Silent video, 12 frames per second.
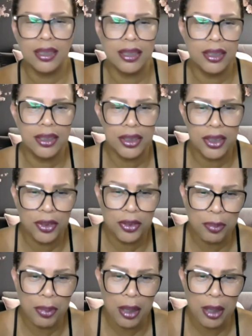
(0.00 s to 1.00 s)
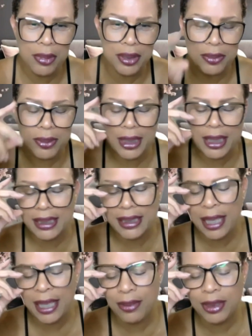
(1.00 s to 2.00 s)
to the little cute apartments where they
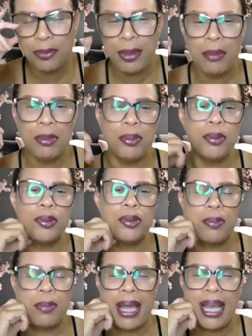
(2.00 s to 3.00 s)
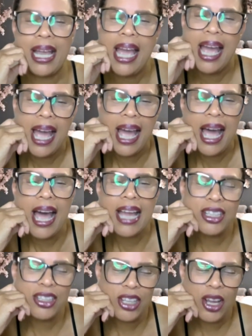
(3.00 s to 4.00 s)
stay with the baby pool in the back.
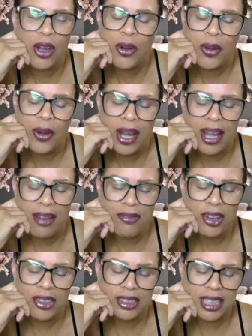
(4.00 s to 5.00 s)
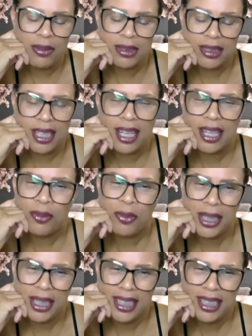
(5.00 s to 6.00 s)
You know, at first I was like,
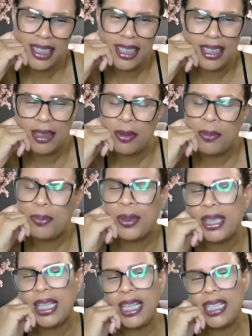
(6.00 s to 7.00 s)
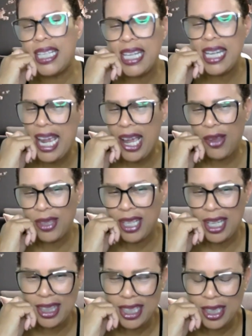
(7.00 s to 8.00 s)
what? But now
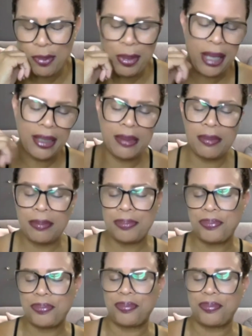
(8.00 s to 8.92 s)
that I think about it,